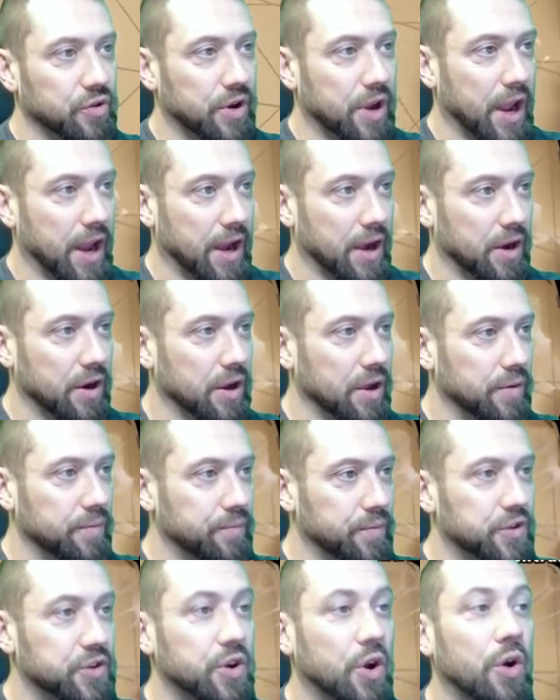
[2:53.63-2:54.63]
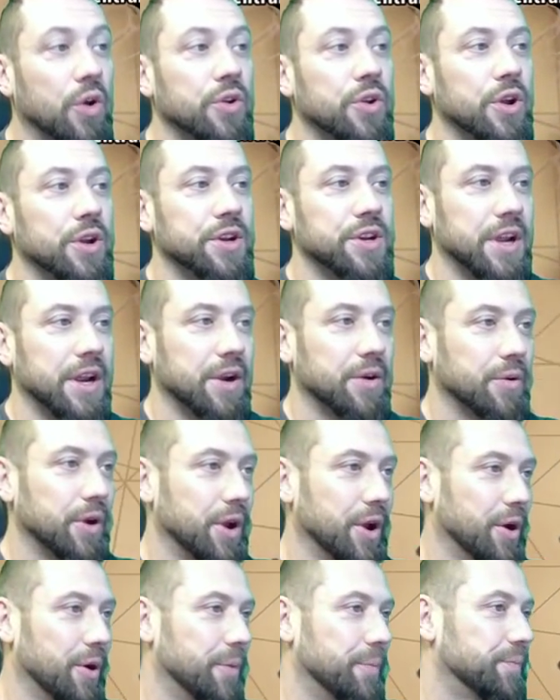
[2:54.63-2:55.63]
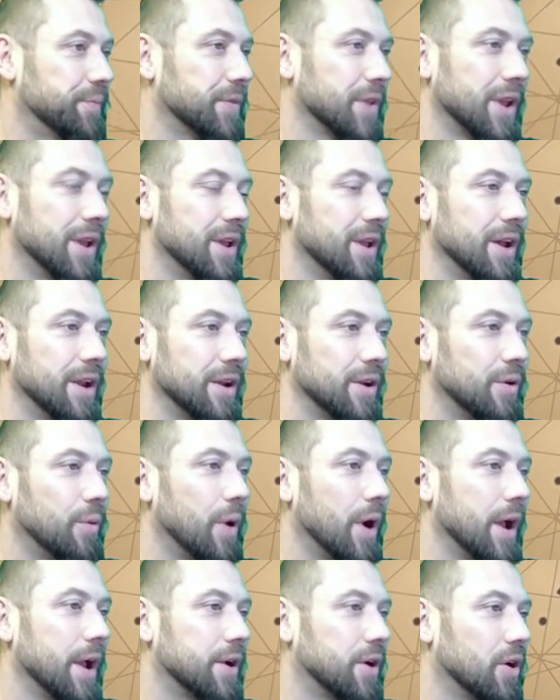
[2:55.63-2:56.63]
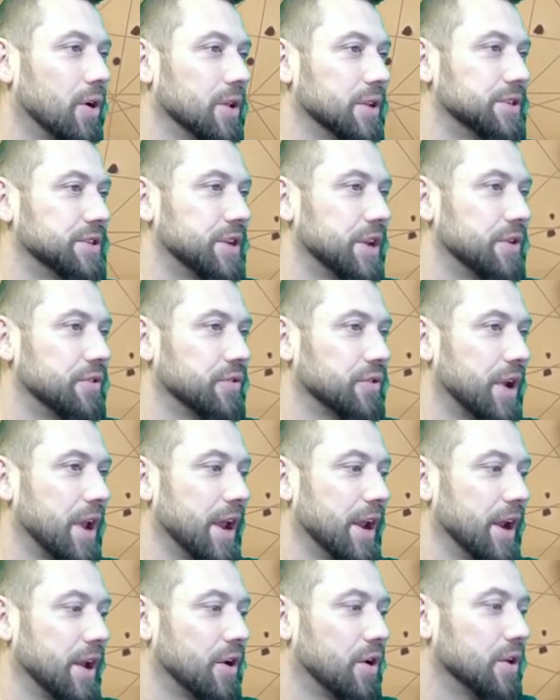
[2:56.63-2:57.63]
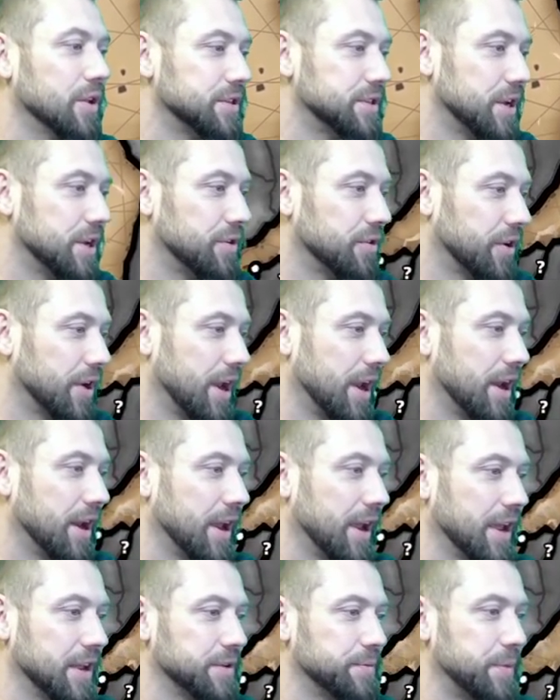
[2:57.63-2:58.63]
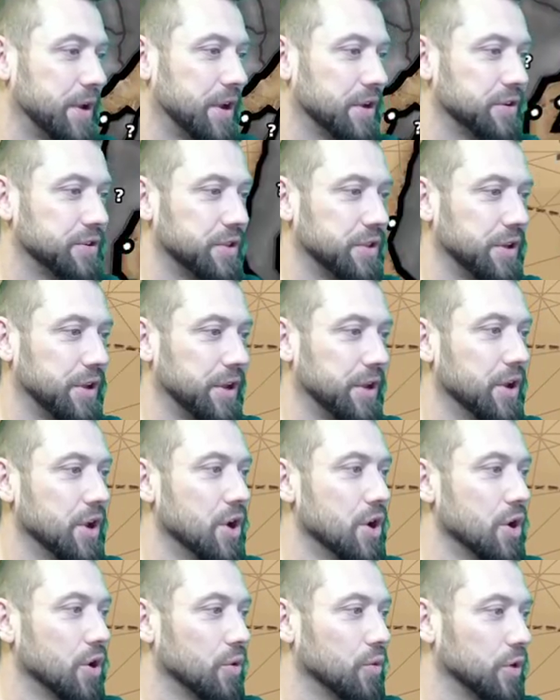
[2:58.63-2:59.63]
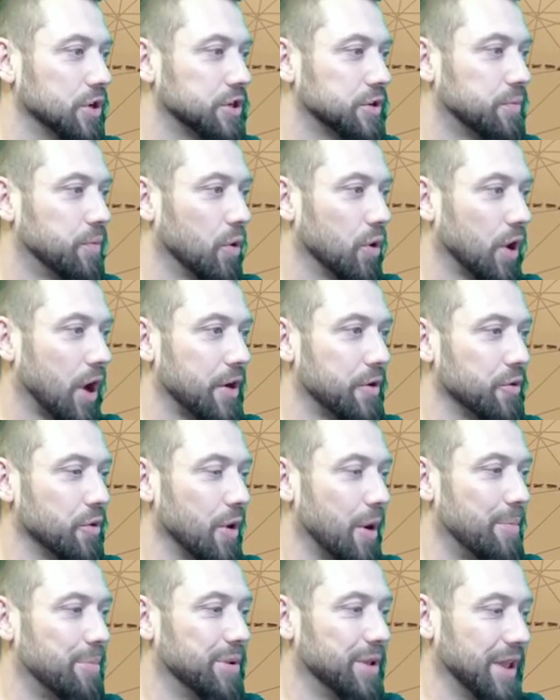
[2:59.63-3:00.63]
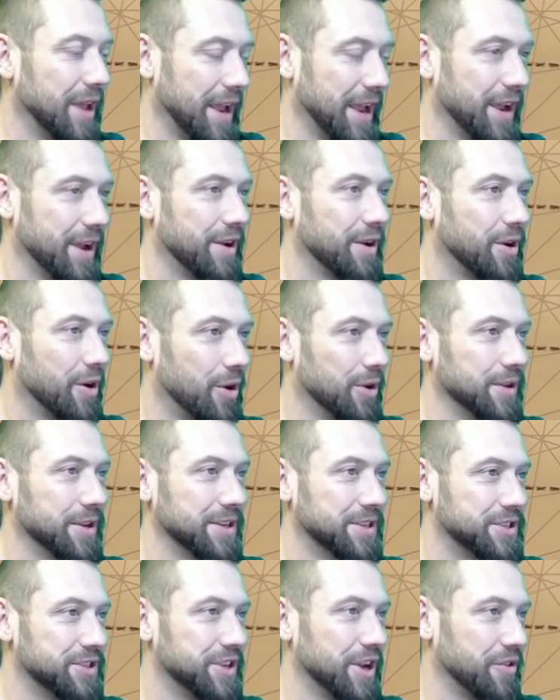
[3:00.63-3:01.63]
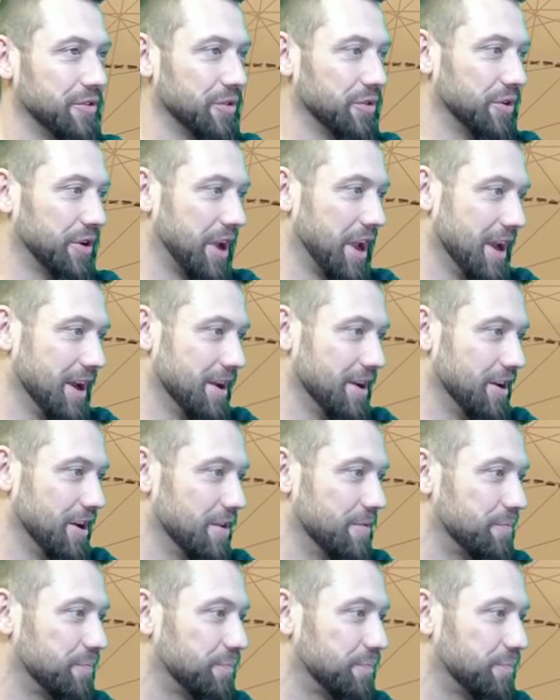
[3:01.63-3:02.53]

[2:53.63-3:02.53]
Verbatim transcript: Canada. It's called Ontario know why I call it Central Canada. I call it Central Canada, I guess, because the risk board I grew up playing called it Central Canada.